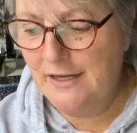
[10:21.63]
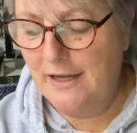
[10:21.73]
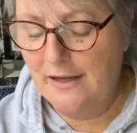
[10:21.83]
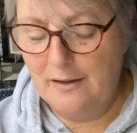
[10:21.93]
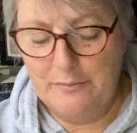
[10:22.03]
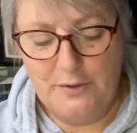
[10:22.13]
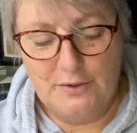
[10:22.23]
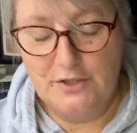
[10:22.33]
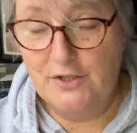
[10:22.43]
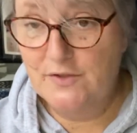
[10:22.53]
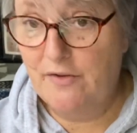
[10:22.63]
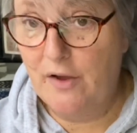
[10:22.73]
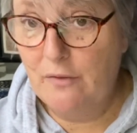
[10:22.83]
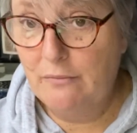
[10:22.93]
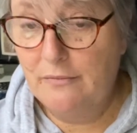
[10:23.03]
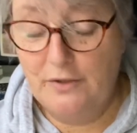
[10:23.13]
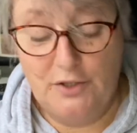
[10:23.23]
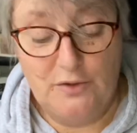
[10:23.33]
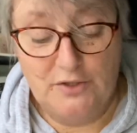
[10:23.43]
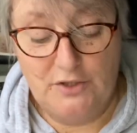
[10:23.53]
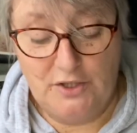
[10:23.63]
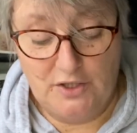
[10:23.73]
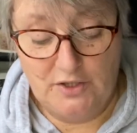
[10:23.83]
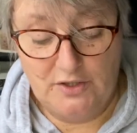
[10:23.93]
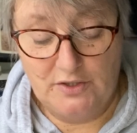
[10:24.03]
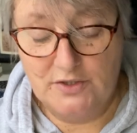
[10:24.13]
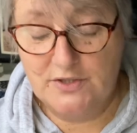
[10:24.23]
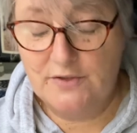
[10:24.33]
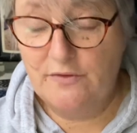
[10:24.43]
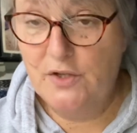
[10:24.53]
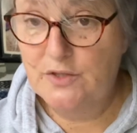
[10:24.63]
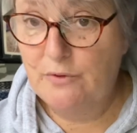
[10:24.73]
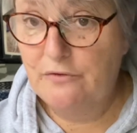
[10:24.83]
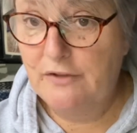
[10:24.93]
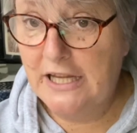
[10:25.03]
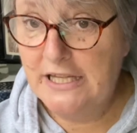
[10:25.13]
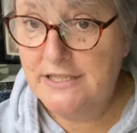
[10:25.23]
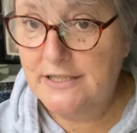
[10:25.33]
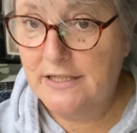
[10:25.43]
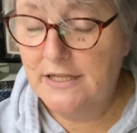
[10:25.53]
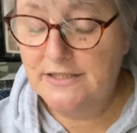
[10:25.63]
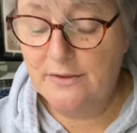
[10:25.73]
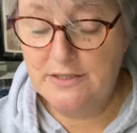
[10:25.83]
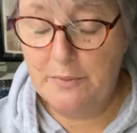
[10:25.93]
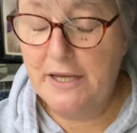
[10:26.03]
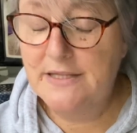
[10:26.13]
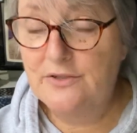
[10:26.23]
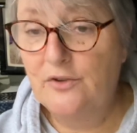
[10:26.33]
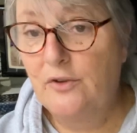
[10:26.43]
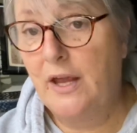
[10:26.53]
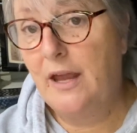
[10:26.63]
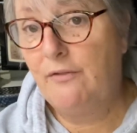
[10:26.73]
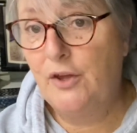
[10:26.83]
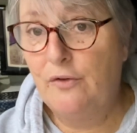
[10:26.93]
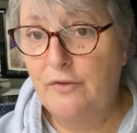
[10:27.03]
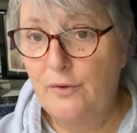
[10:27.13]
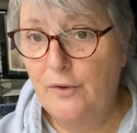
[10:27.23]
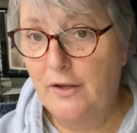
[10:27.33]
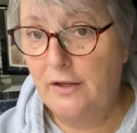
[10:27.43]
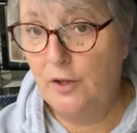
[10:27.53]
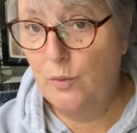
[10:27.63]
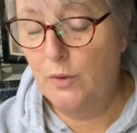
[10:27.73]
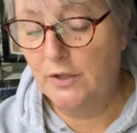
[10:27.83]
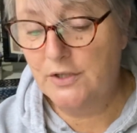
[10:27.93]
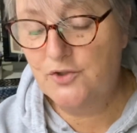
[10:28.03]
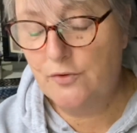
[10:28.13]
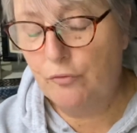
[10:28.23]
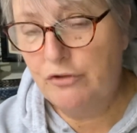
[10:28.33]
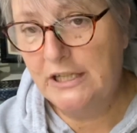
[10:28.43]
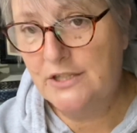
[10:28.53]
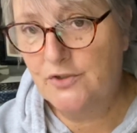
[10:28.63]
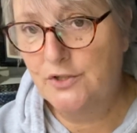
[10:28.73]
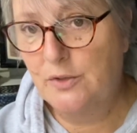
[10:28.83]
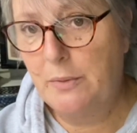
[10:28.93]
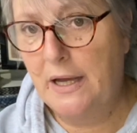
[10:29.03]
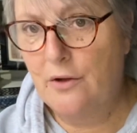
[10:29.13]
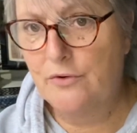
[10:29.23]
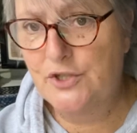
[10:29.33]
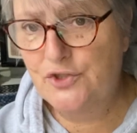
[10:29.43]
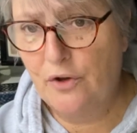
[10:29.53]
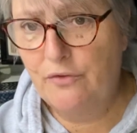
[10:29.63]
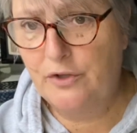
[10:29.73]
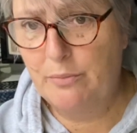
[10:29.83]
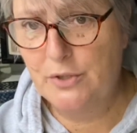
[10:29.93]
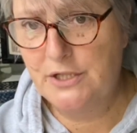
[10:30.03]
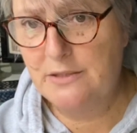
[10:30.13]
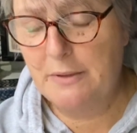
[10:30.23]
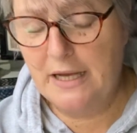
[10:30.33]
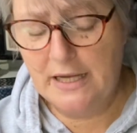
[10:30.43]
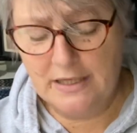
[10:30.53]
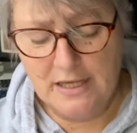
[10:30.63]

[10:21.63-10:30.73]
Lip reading: You can use foam, you can use fusible fleece. So it depends on if you feel that you want a really structured bag or a softer bodied bag.